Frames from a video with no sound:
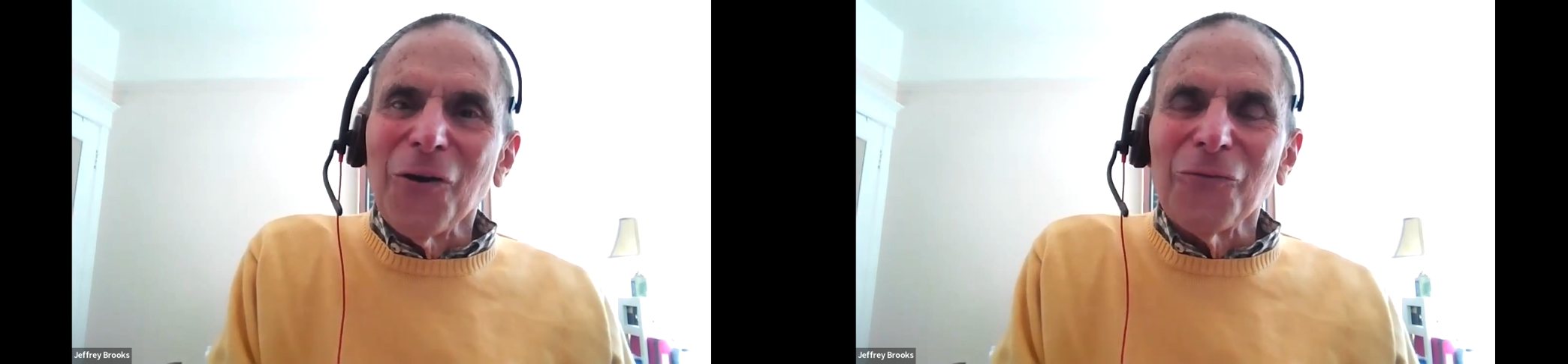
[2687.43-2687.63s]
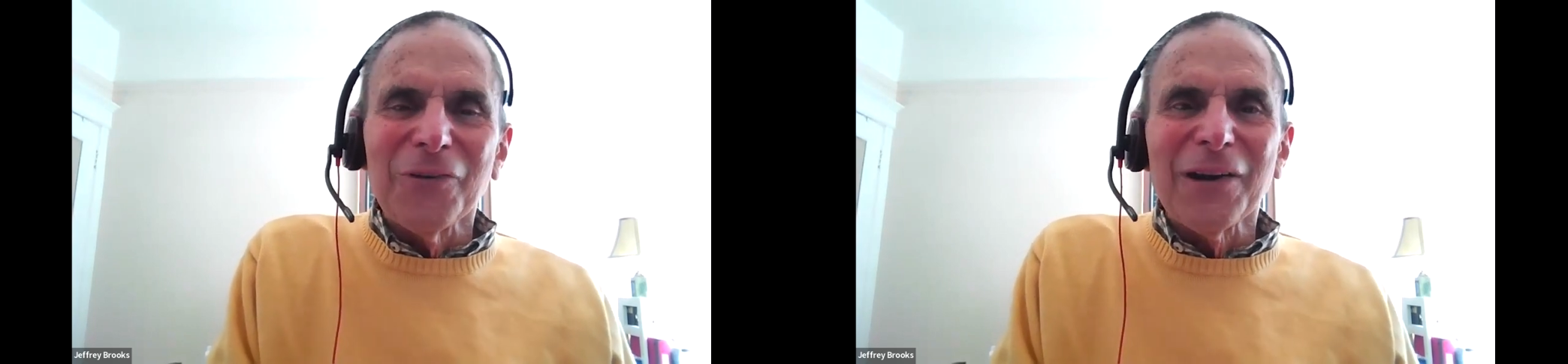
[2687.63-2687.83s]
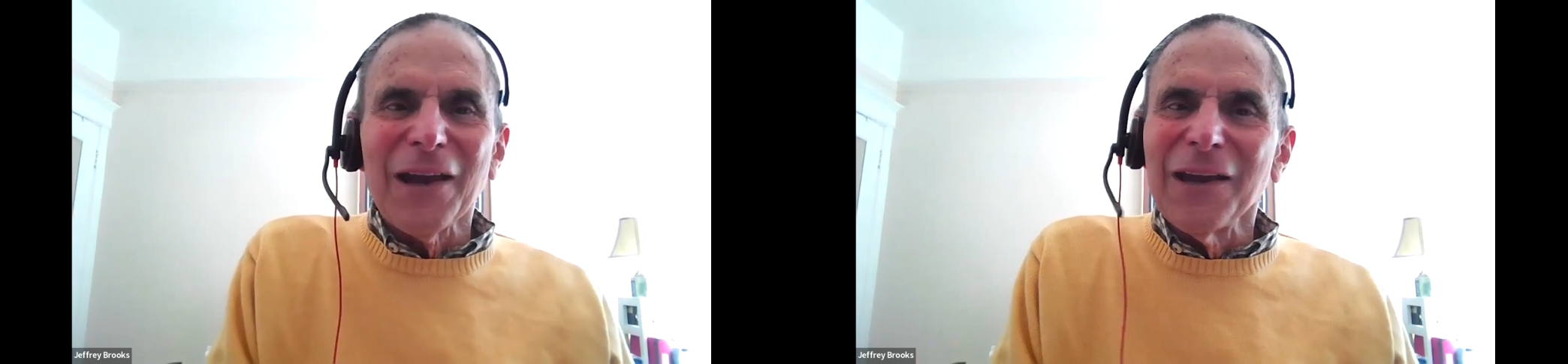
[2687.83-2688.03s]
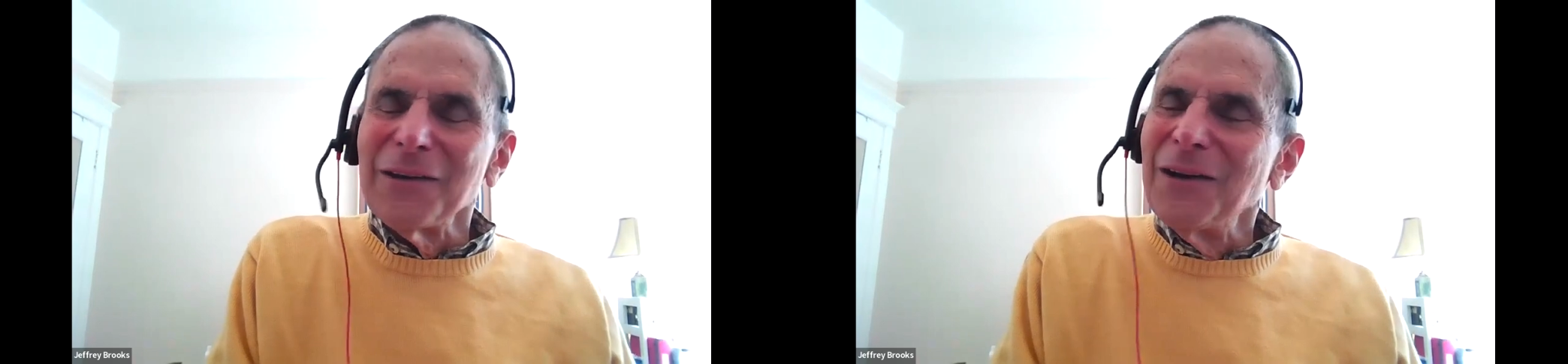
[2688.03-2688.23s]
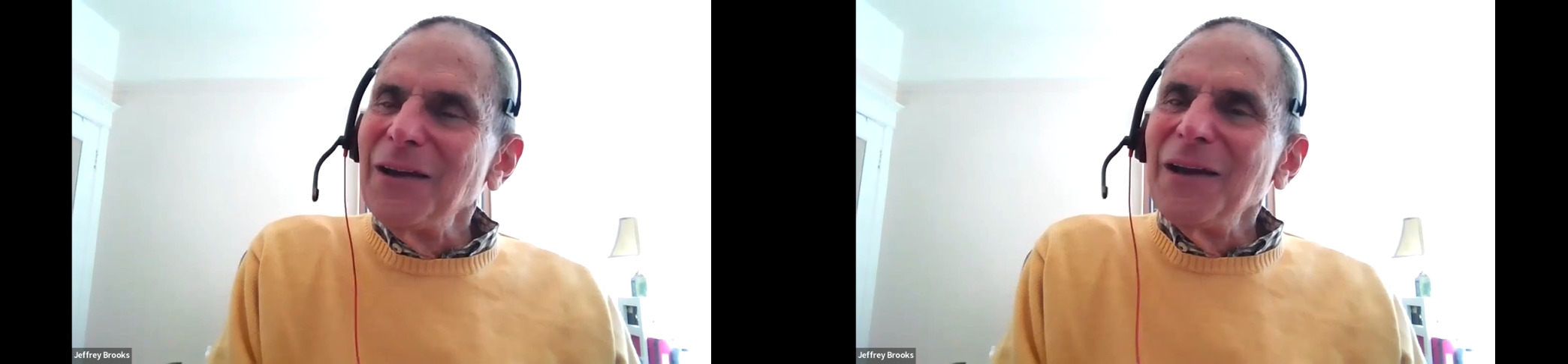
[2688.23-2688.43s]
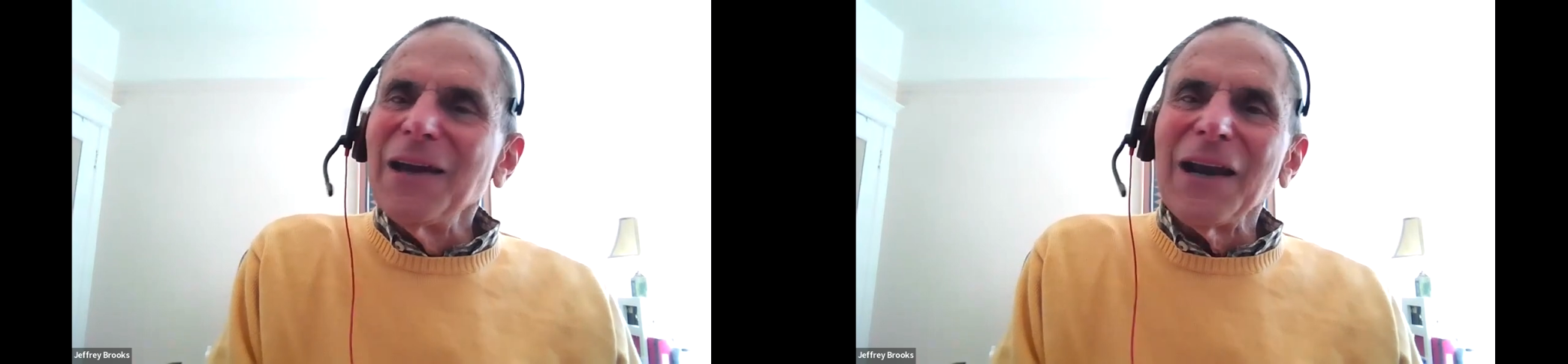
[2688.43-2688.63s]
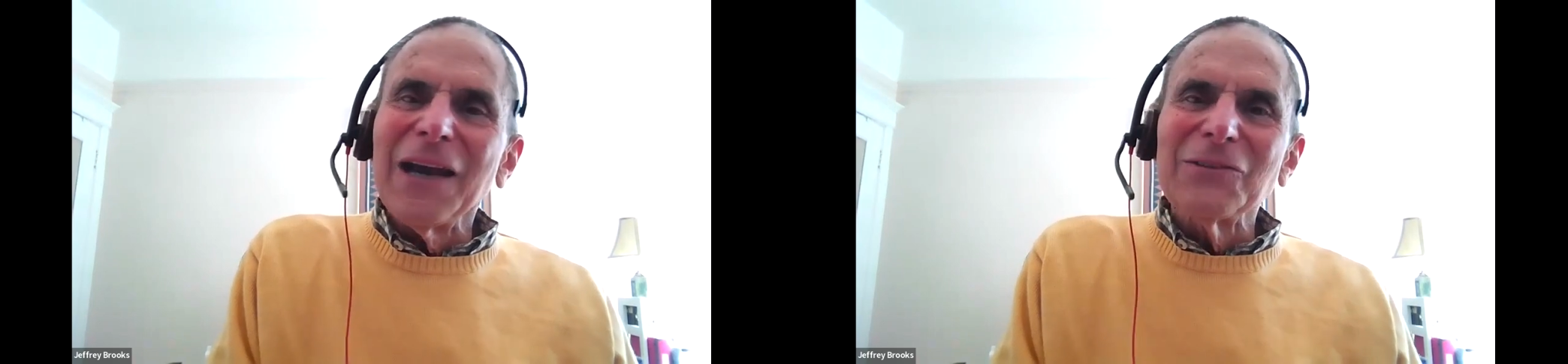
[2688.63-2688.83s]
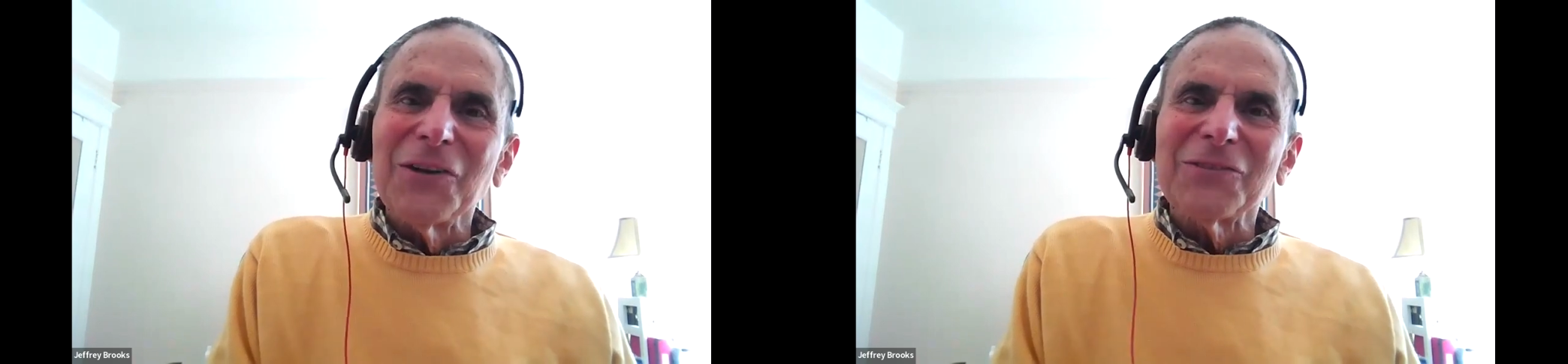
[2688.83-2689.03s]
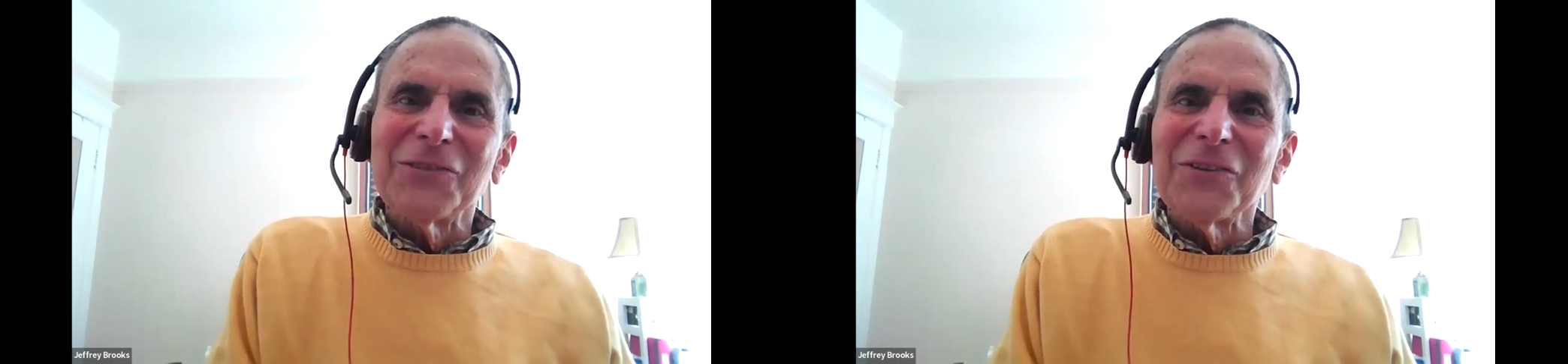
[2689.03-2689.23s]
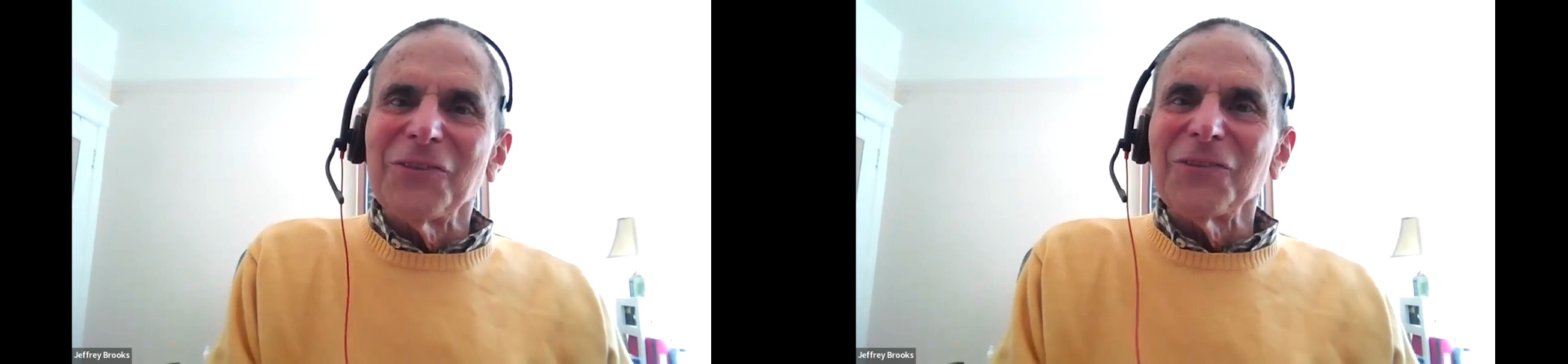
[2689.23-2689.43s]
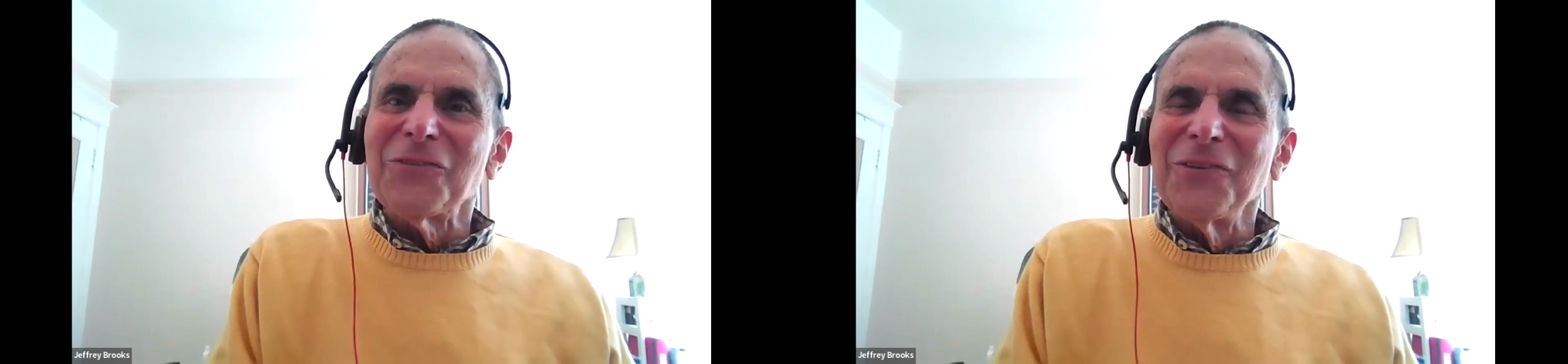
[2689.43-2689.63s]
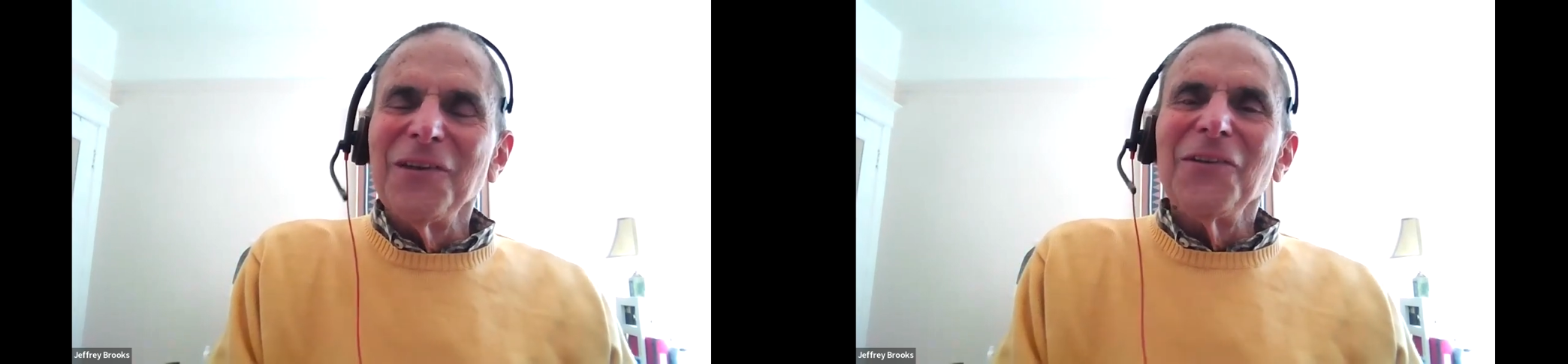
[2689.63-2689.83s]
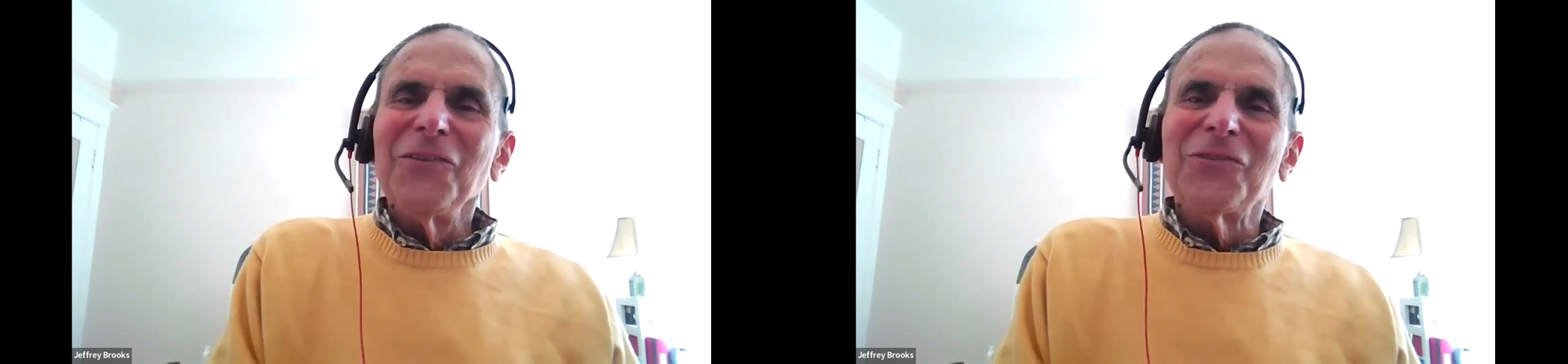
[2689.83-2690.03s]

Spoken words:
over again. And I looked at this